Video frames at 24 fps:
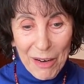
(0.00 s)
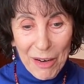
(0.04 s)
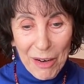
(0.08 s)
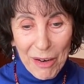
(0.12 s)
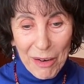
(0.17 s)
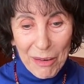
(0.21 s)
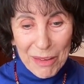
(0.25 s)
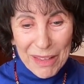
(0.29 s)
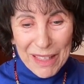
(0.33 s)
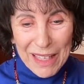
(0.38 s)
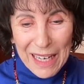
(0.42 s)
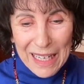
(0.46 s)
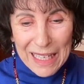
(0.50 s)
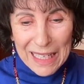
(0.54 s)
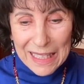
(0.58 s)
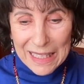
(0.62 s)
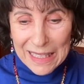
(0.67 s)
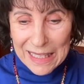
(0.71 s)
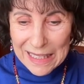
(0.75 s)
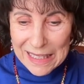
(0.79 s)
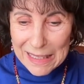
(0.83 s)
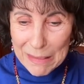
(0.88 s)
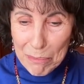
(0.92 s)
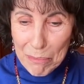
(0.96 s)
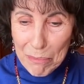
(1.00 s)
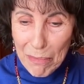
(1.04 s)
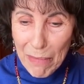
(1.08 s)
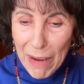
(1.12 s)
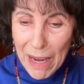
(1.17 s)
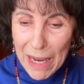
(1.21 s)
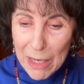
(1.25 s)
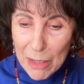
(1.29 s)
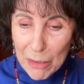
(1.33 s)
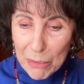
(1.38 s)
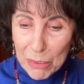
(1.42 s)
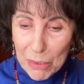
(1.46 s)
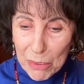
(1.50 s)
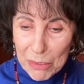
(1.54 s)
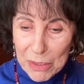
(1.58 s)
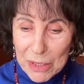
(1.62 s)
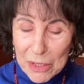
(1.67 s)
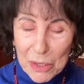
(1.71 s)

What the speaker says: are kind of the micro